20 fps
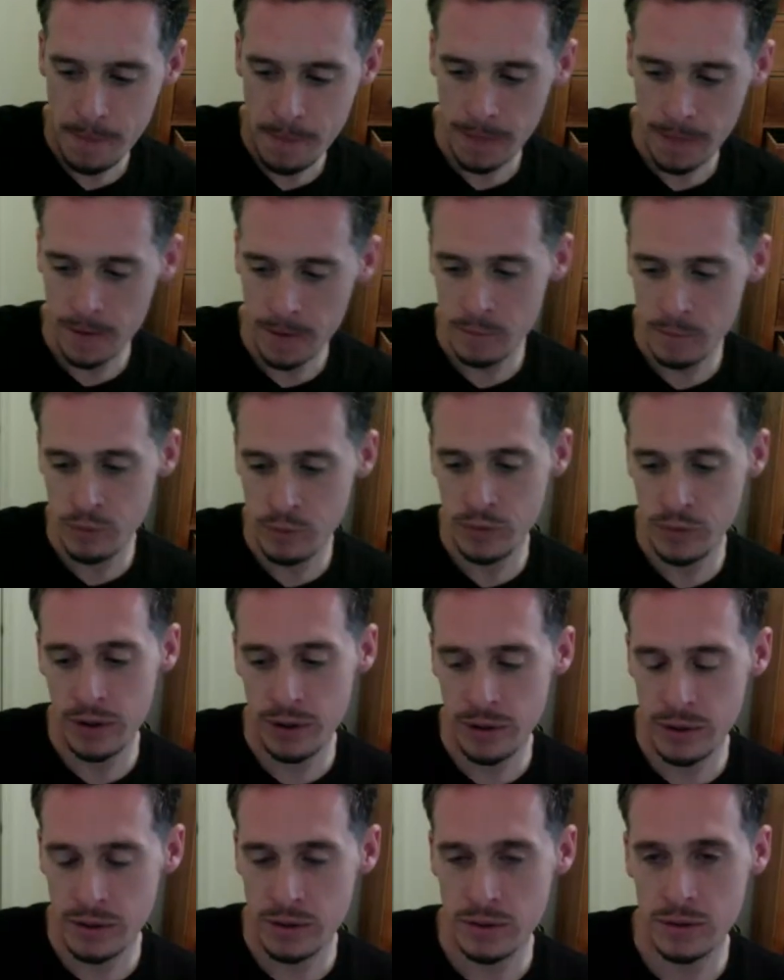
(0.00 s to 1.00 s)
I put
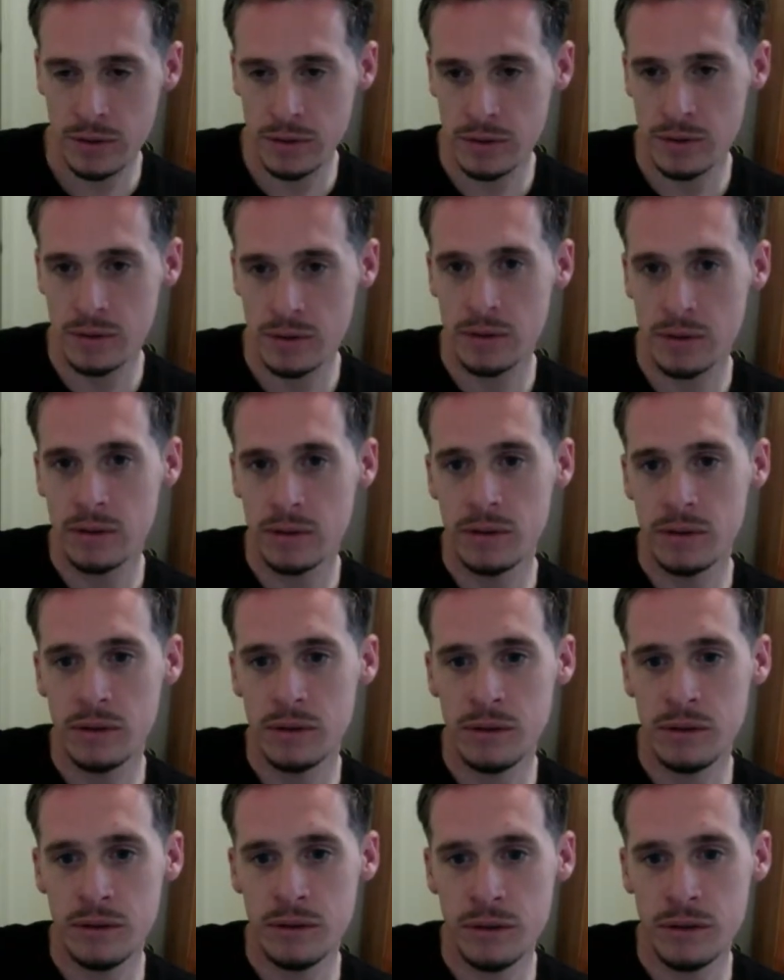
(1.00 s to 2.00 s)
that
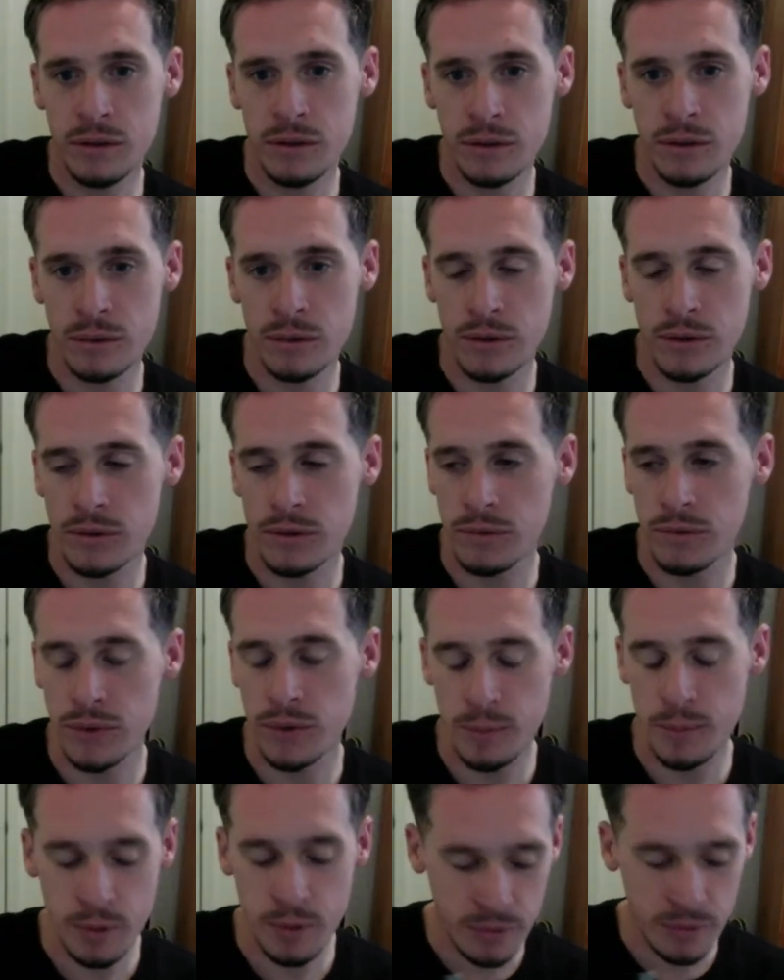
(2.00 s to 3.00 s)
in here with the
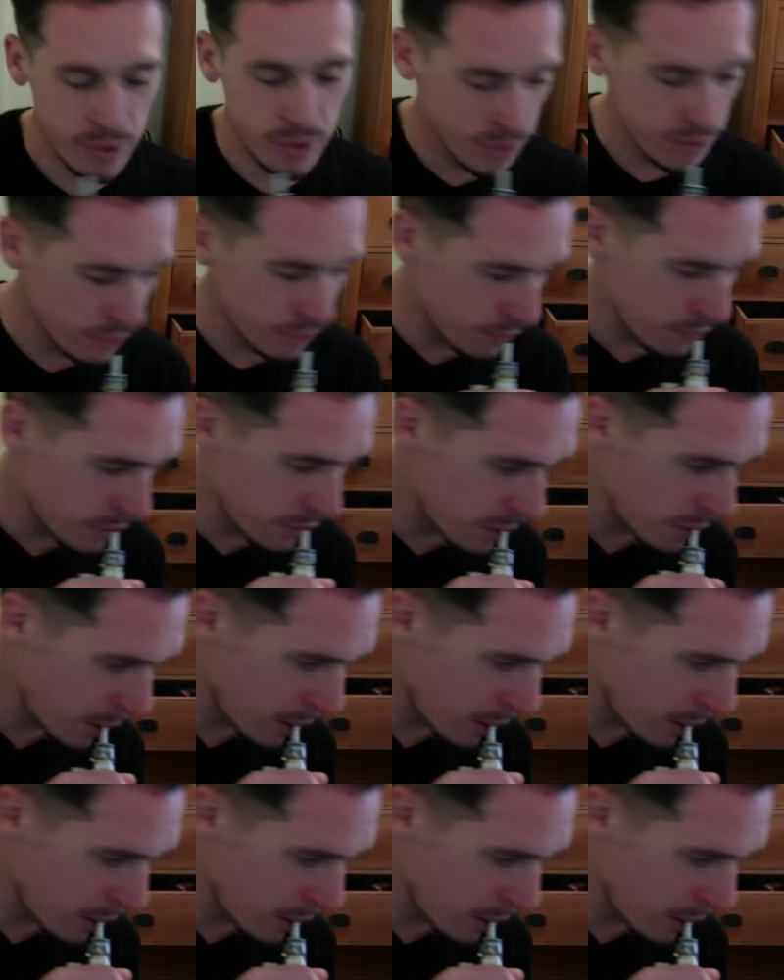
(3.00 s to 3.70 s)
Reaper V3.